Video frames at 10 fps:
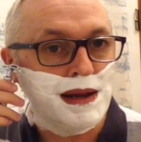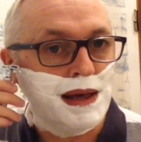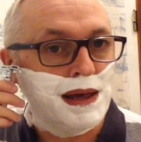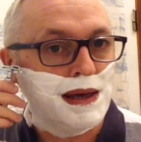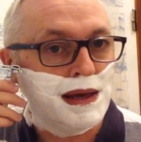
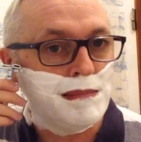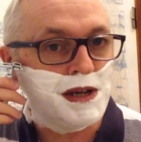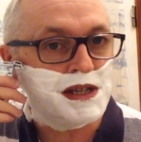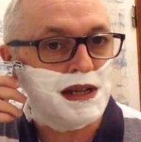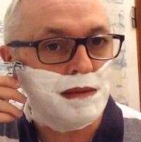I
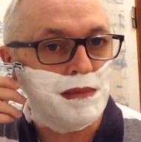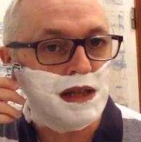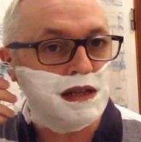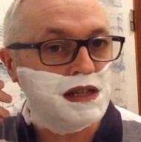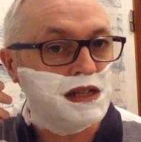must admit
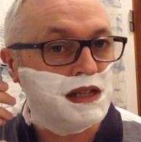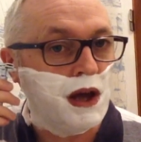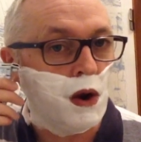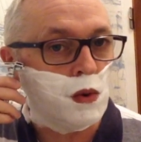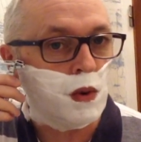this is the
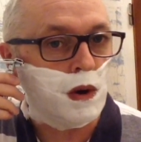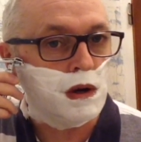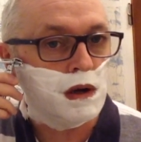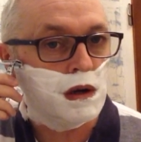old one.